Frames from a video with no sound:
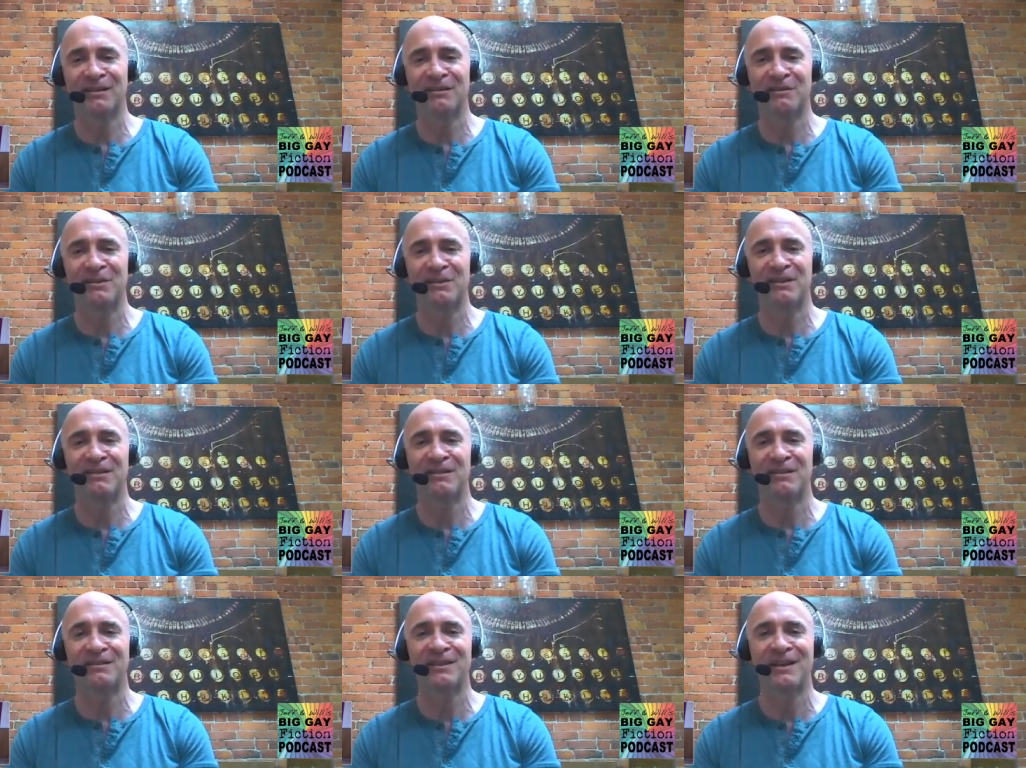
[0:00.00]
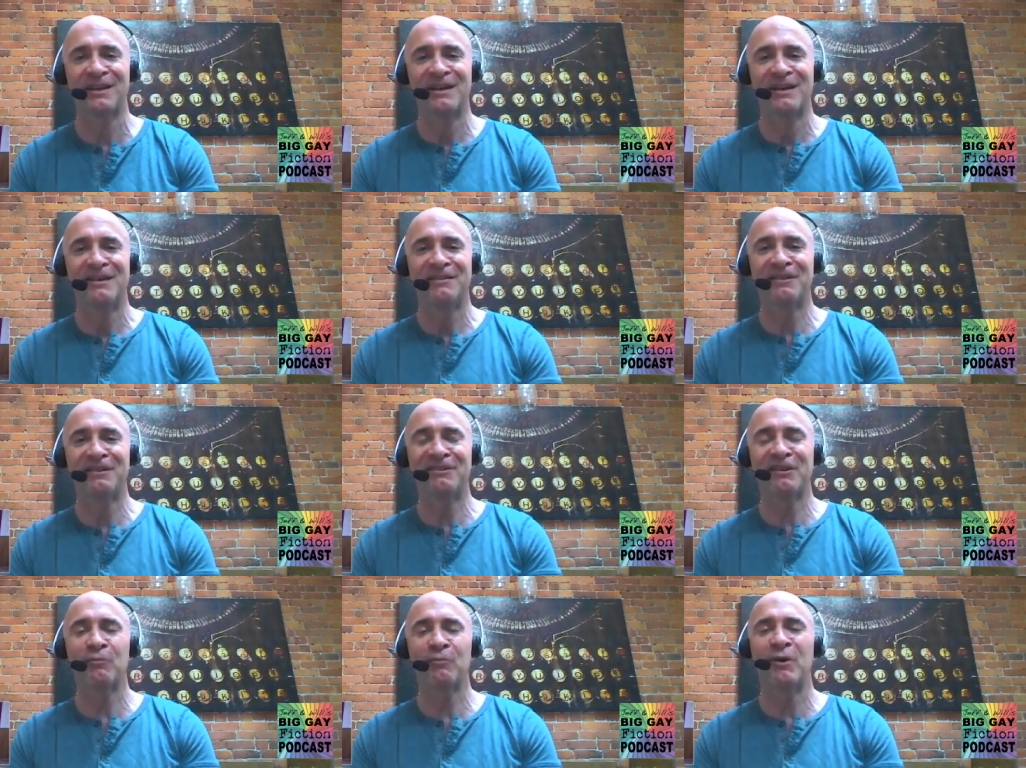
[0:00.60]
So this is
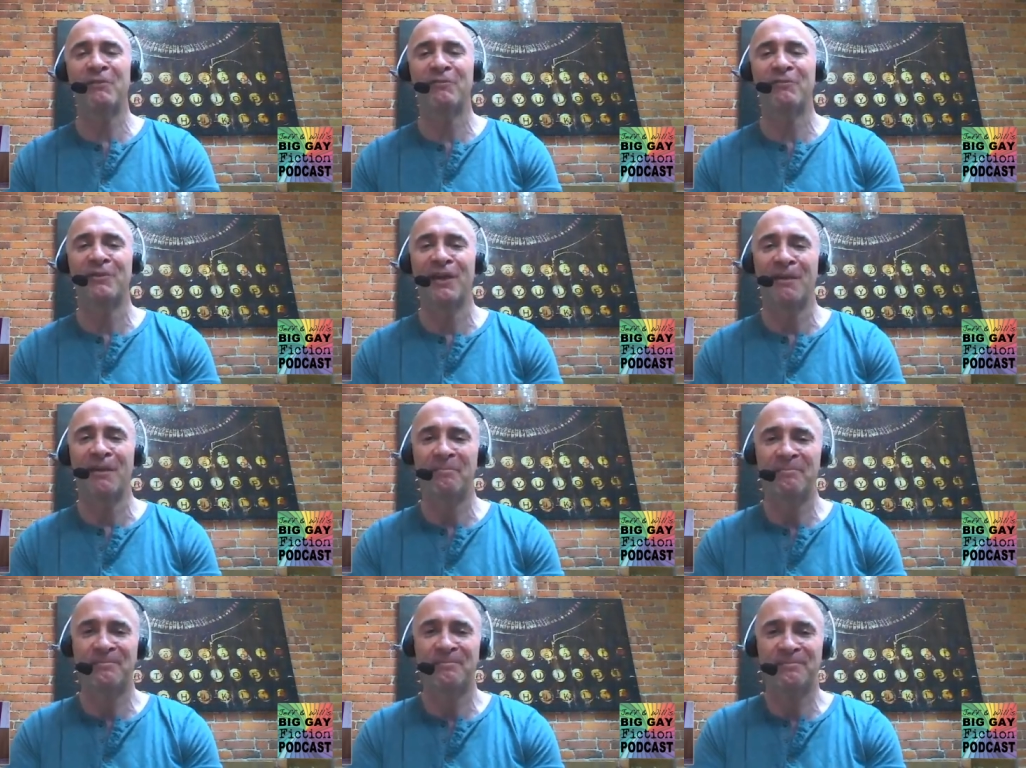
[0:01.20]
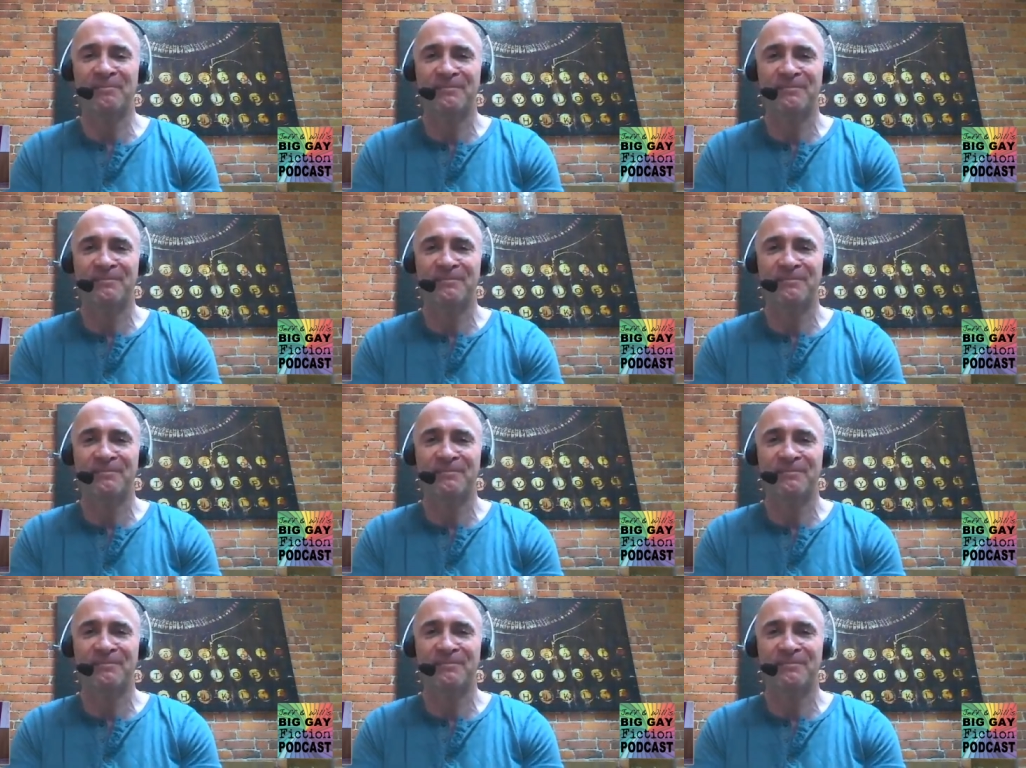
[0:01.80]
the one for them.